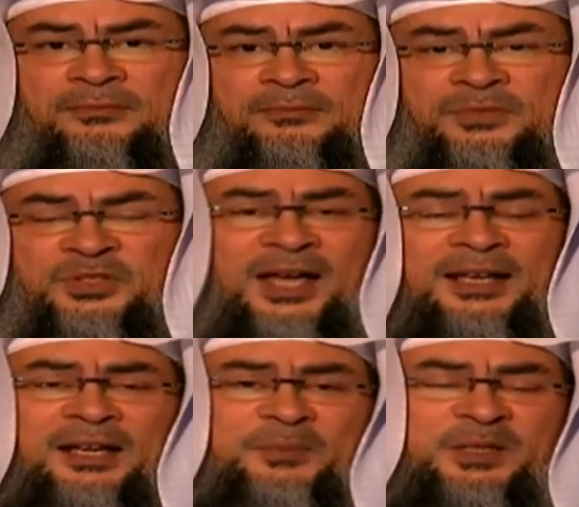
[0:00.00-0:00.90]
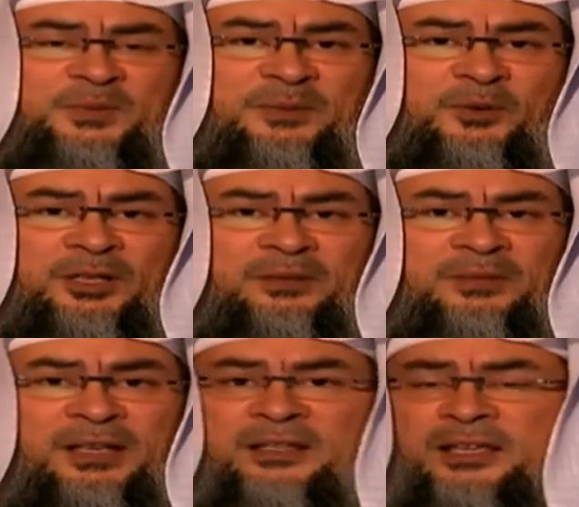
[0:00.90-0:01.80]
Saleh, peace be upon him,
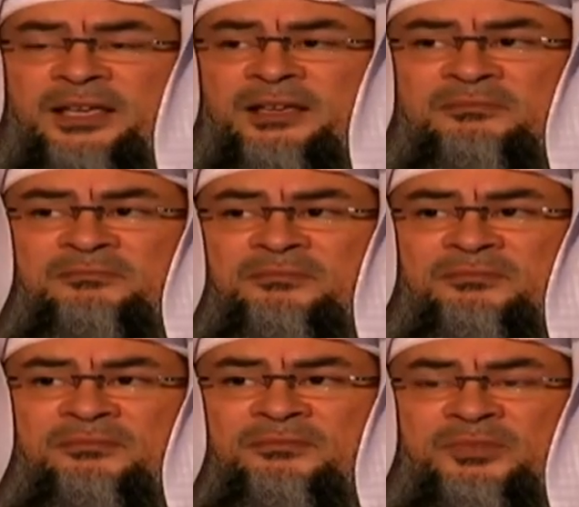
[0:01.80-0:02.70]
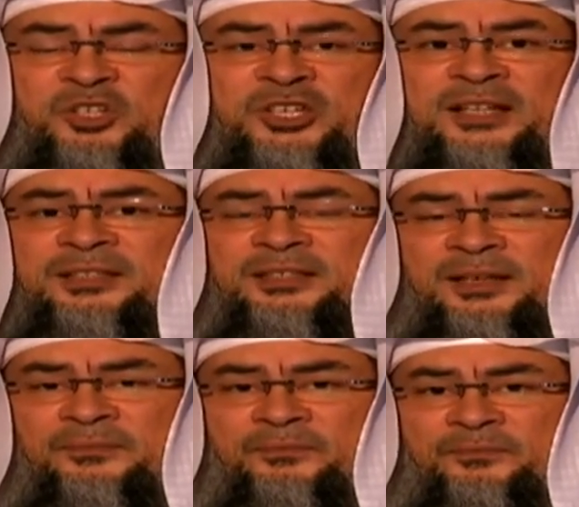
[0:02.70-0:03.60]
and they rejected him